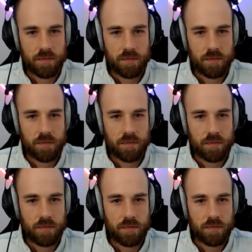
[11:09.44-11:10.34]

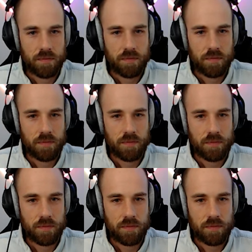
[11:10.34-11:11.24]

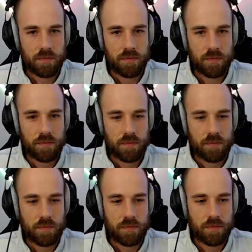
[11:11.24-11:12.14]

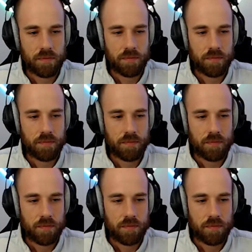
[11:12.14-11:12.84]
This person isn't speaking.